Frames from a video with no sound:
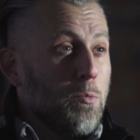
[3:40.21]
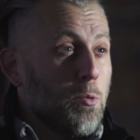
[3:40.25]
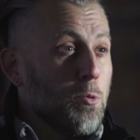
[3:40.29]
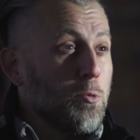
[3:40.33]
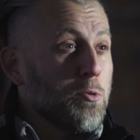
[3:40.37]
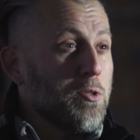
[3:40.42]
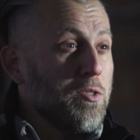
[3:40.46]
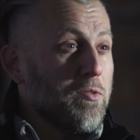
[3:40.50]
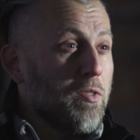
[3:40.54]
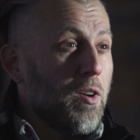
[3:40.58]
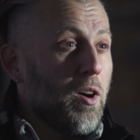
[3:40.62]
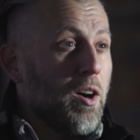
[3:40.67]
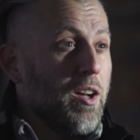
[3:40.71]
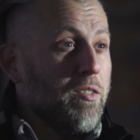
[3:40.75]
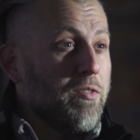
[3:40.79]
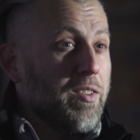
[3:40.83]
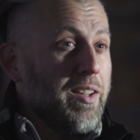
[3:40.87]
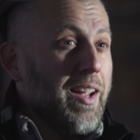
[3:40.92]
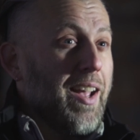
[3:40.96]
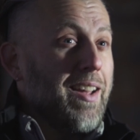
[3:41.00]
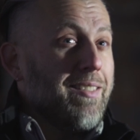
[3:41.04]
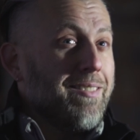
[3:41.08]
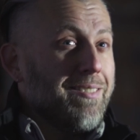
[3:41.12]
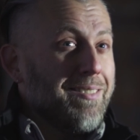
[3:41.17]
it will
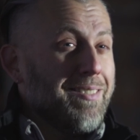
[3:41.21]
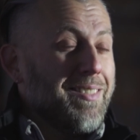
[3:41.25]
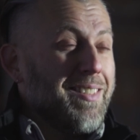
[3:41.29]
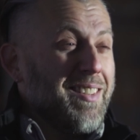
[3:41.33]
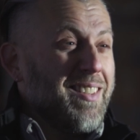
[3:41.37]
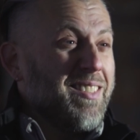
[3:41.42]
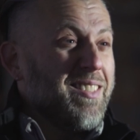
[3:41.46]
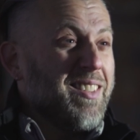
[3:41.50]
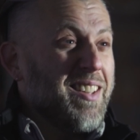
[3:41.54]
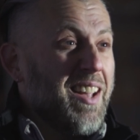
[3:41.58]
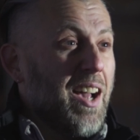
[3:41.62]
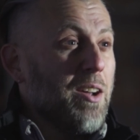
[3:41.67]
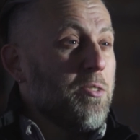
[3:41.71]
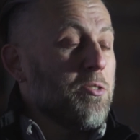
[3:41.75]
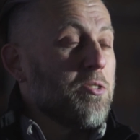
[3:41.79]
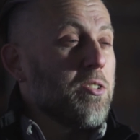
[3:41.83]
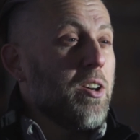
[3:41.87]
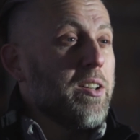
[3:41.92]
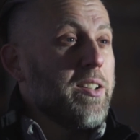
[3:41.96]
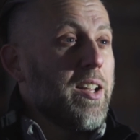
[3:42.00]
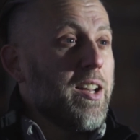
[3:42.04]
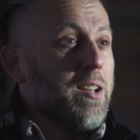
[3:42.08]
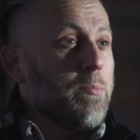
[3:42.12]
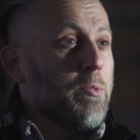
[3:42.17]
survive again the
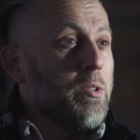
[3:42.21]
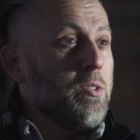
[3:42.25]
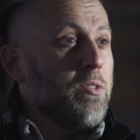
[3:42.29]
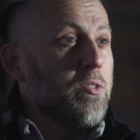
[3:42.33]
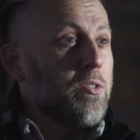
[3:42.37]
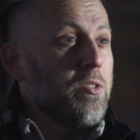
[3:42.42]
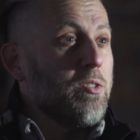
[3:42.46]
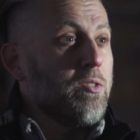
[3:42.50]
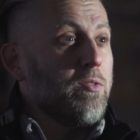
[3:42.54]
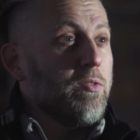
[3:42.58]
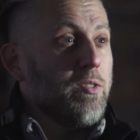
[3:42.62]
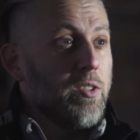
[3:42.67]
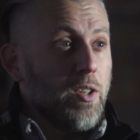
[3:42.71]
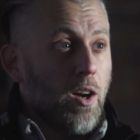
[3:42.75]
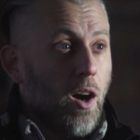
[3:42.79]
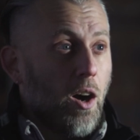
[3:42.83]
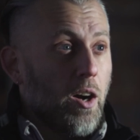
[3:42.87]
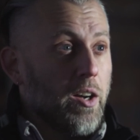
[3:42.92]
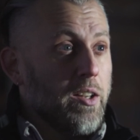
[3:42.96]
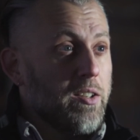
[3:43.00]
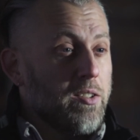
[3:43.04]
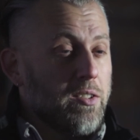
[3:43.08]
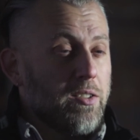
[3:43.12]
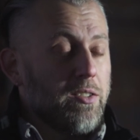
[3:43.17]
outside elements,
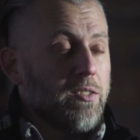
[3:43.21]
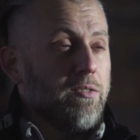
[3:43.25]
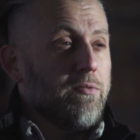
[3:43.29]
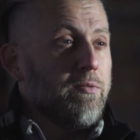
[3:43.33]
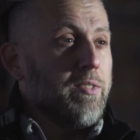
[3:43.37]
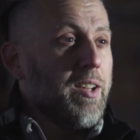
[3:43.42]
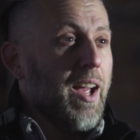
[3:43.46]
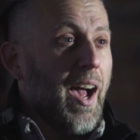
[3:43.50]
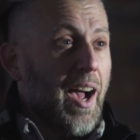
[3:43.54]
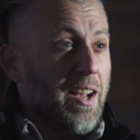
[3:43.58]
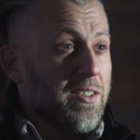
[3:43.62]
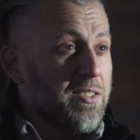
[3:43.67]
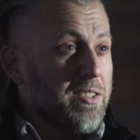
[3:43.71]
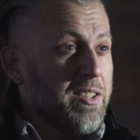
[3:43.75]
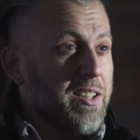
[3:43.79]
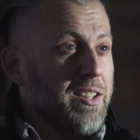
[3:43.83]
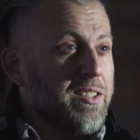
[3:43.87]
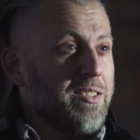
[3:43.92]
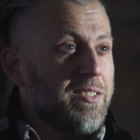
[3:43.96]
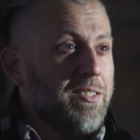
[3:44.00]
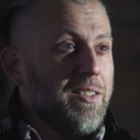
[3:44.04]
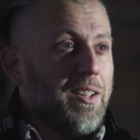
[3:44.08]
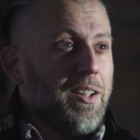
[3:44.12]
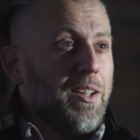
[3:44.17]
your ice, your
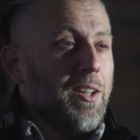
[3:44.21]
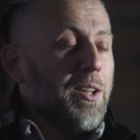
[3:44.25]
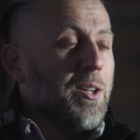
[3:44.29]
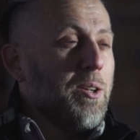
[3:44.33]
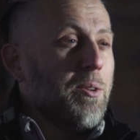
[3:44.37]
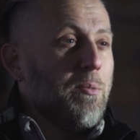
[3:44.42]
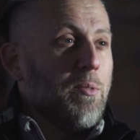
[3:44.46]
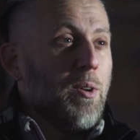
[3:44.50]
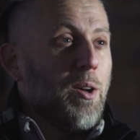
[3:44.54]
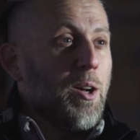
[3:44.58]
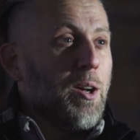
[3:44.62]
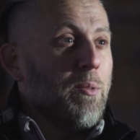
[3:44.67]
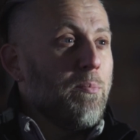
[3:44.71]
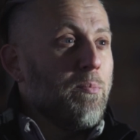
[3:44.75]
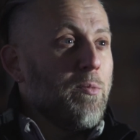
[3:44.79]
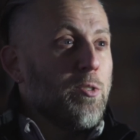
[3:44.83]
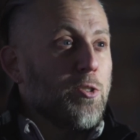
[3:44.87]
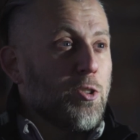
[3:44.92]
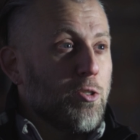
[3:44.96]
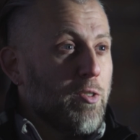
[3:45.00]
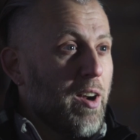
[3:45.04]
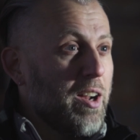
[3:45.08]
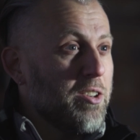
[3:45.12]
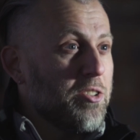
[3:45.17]
acid,
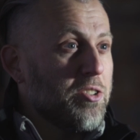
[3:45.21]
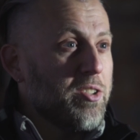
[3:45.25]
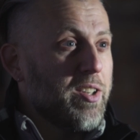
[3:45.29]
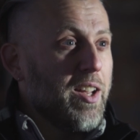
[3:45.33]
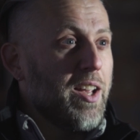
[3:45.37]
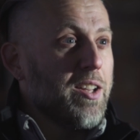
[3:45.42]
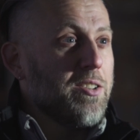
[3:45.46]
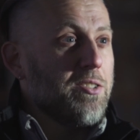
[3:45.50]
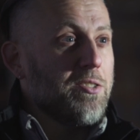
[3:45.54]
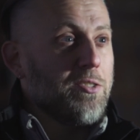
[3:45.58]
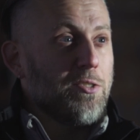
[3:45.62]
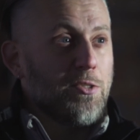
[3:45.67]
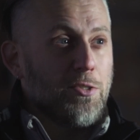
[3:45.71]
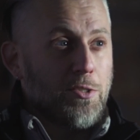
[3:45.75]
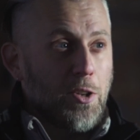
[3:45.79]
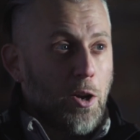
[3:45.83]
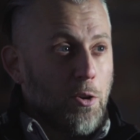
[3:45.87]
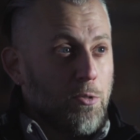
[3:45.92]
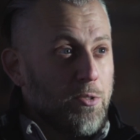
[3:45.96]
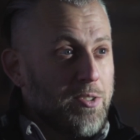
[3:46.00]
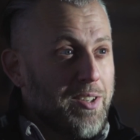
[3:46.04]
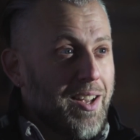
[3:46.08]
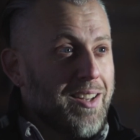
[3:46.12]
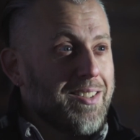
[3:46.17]
scratch test,
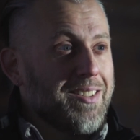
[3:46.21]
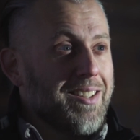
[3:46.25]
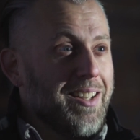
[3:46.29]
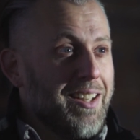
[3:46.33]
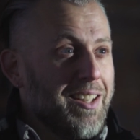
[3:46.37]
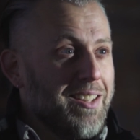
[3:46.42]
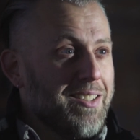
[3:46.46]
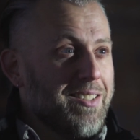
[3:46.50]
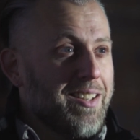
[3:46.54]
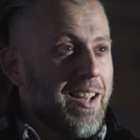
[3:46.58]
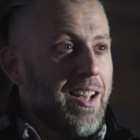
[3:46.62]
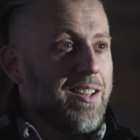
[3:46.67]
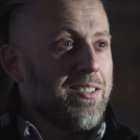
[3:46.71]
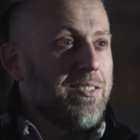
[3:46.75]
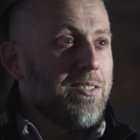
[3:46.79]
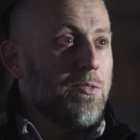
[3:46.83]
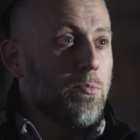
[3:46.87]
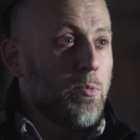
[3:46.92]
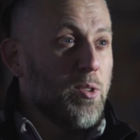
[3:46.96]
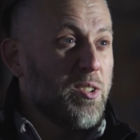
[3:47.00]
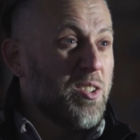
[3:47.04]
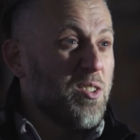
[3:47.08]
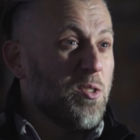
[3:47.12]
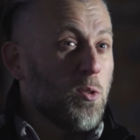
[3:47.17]
stone test, heat
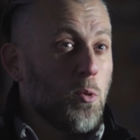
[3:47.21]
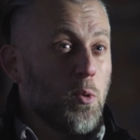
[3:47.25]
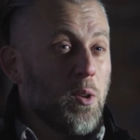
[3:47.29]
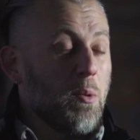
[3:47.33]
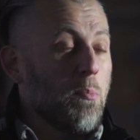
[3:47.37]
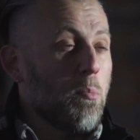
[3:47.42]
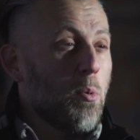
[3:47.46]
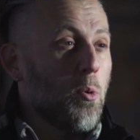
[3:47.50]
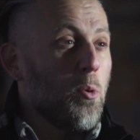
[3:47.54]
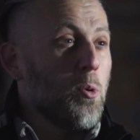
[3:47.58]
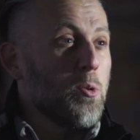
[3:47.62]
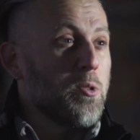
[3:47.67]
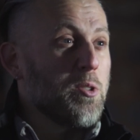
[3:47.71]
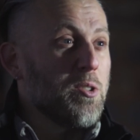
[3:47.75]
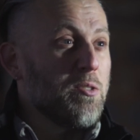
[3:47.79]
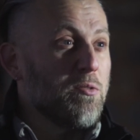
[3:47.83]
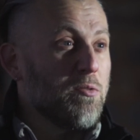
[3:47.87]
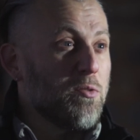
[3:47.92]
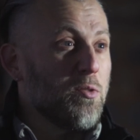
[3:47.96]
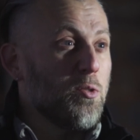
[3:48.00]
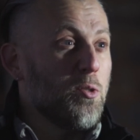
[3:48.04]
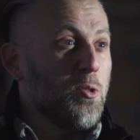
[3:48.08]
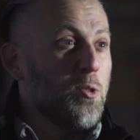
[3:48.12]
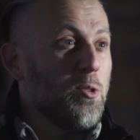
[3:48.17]
test, which is all
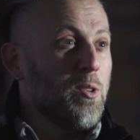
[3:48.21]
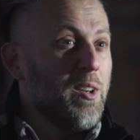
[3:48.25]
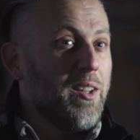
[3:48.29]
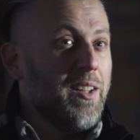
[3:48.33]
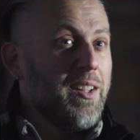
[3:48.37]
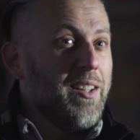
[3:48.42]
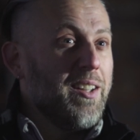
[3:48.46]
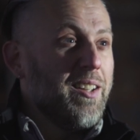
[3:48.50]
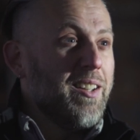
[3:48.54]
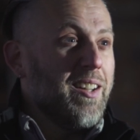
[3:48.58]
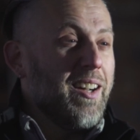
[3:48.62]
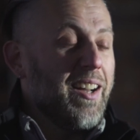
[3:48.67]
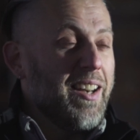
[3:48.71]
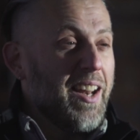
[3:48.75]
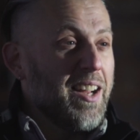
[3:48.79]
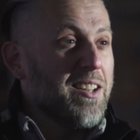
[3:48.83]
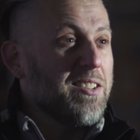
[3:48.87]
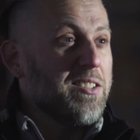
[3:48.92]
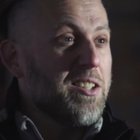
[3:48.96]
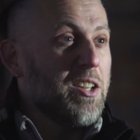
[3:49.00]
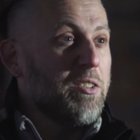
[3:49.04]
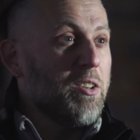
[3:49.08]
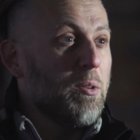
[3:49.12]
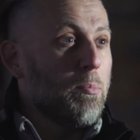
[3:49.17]
important for an
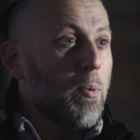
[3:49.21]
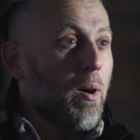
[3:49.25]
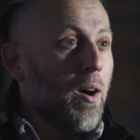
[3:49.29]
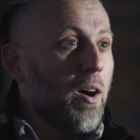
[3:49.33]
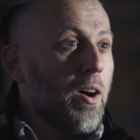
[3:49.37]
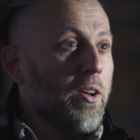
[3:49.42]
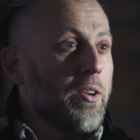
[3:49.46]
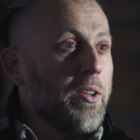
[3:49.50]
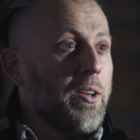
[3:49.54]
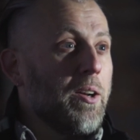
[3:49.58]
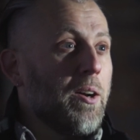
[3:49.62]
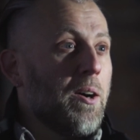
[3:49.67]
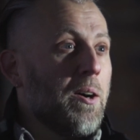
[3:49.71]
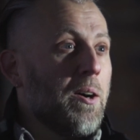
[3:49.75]
exterior part on a